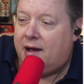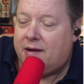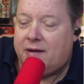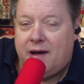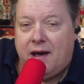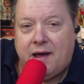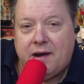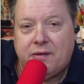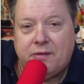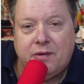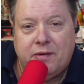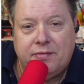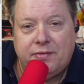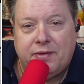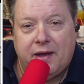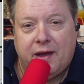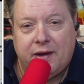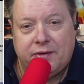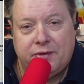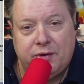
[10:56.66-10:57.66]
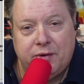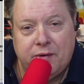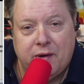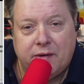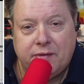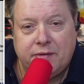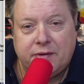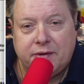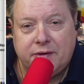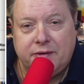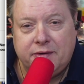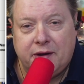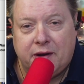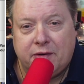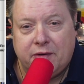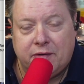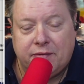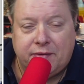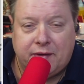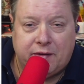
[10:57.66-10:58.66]
Now, I don't know if they had 200. I don't
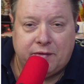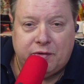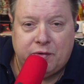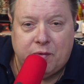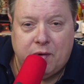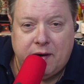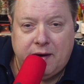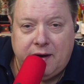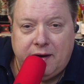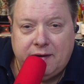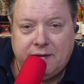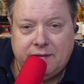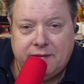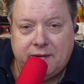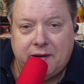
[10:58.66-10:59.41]
know if they had 20.